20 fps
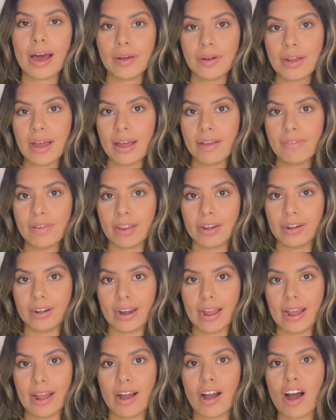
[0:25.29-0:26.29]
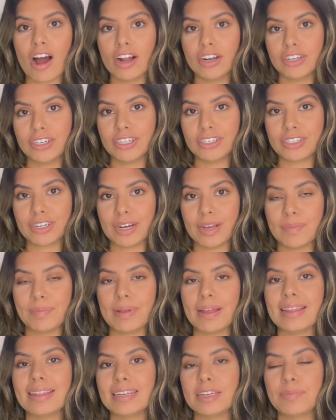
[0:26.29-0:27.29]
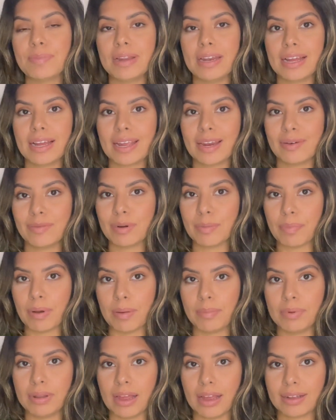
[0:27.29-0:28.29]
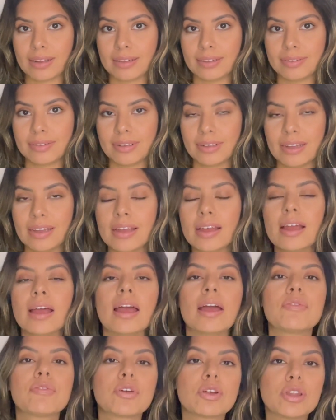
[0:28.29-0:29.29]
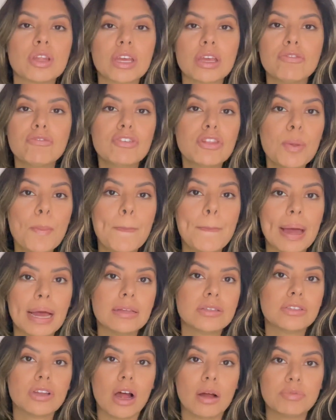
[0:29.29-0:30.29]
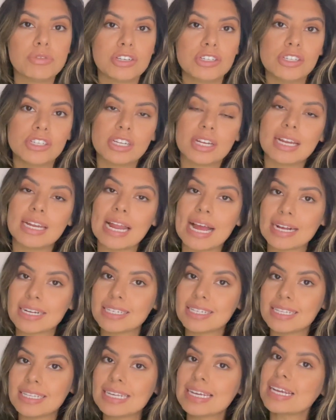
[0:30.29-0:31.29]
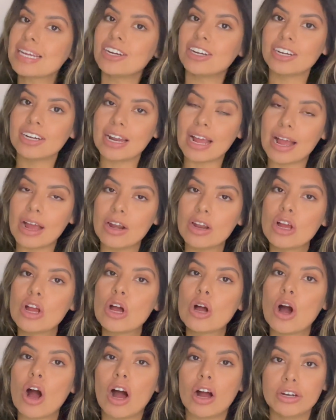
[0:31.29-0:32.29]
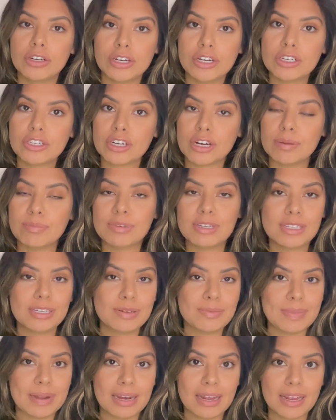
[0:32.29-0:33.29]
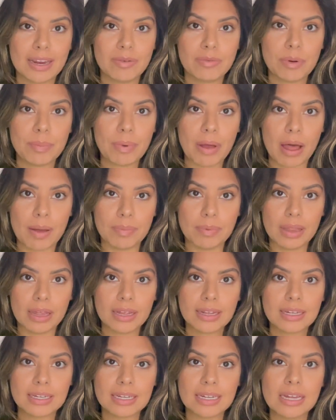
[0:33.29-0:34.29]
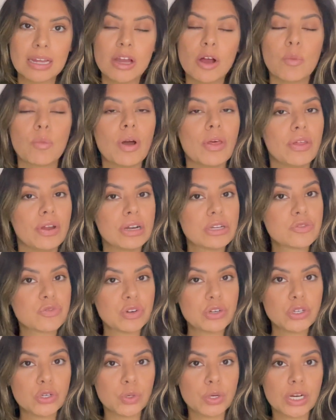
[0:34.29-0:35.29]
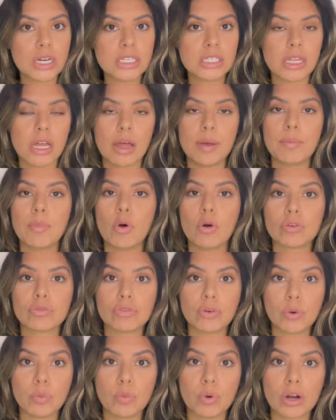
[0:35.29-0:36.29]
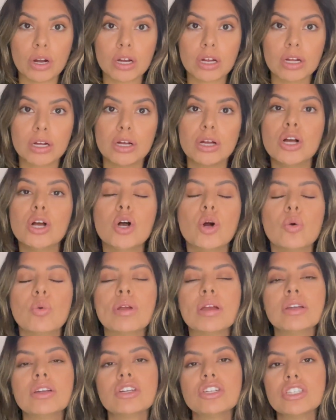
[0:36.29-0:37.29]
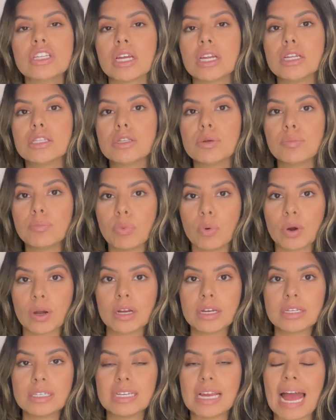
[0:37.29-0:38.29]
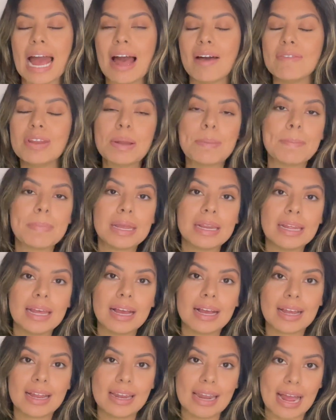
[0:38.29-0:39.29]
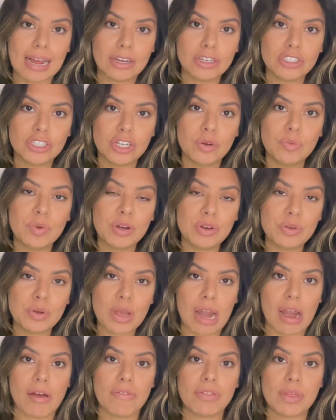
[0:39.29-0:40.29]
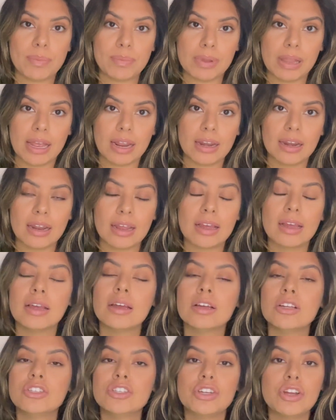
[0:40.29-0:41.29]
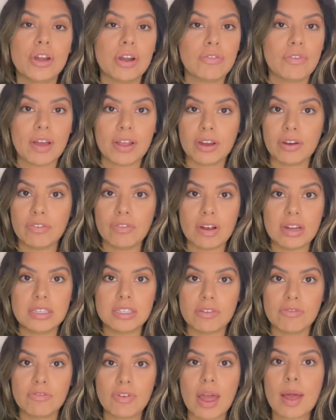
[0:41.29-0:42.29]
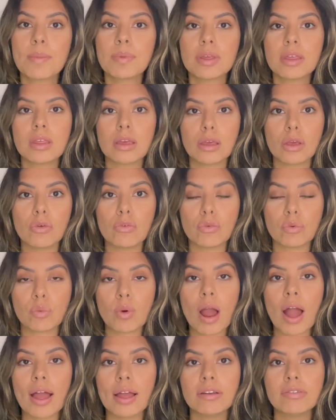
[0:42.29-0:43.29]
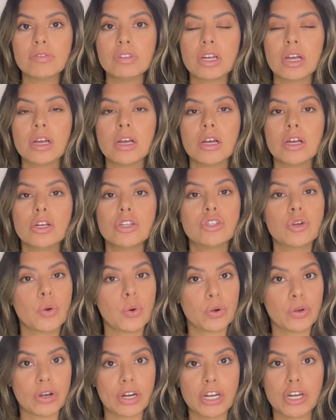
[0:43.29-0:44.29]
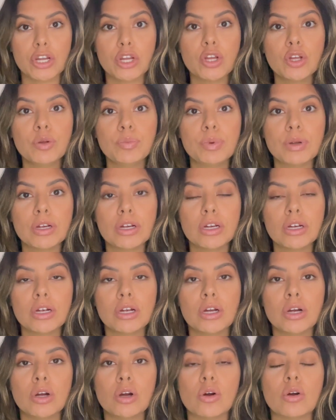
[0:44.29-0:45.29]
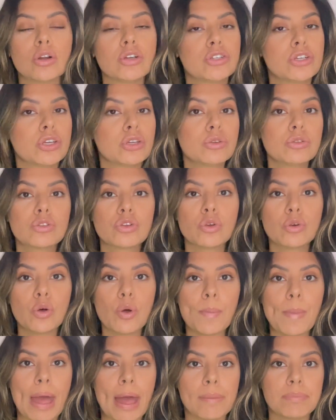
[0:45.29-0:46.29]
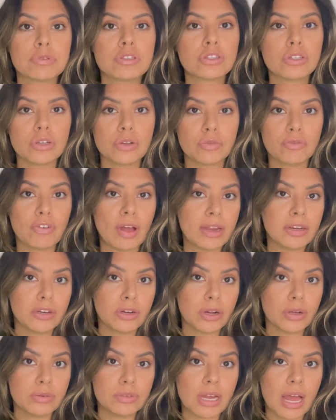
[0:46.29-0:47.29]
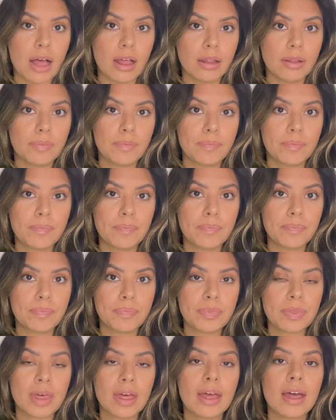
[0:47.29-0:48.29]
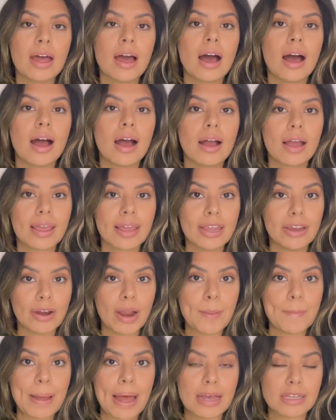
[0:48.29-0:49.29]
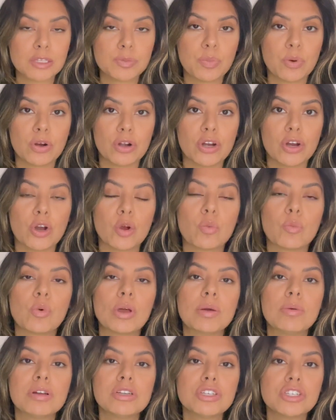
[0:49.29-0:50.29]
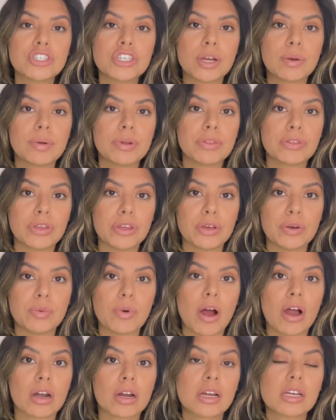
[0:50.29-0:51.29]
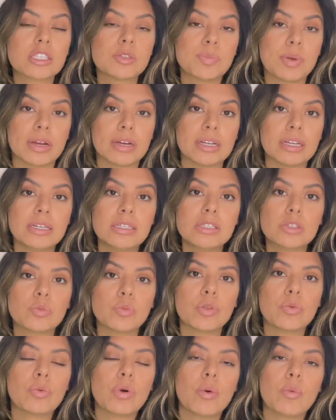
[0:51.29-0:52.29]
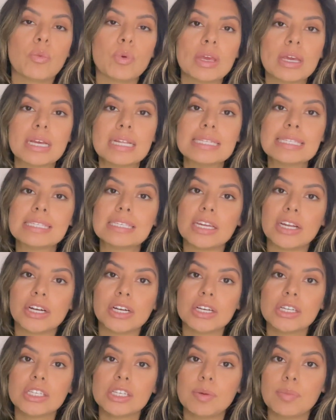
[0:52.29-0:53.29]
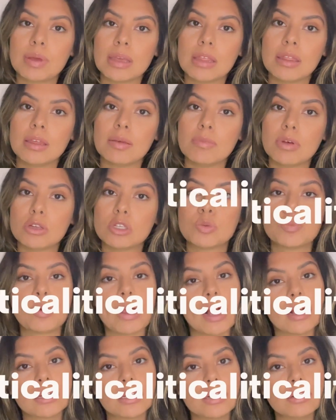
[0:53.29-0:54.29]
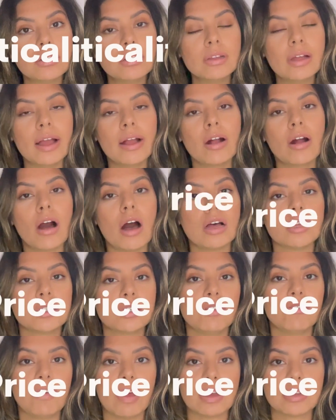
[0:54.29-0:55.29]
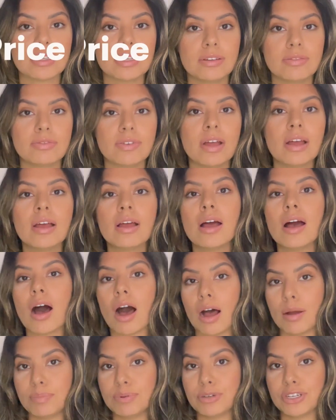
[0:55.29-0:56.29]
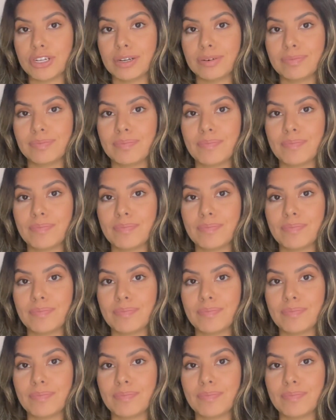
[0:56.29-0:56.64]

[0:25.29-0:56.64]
to have internet on your trip in the Dominican Republic. If you're looking for the best option to connect to the internet on your trip to the Dominican Republic, whether it's for tourism or for work, we understand it's important to have an immediate connection when you get off the plane, to notify your friends and family that you've arrived, to order an Uber, or to use Google Maps to find your hotel. Here at Passporter, we want to share with you our experience with what we consider to be the most practical and cost-effective option: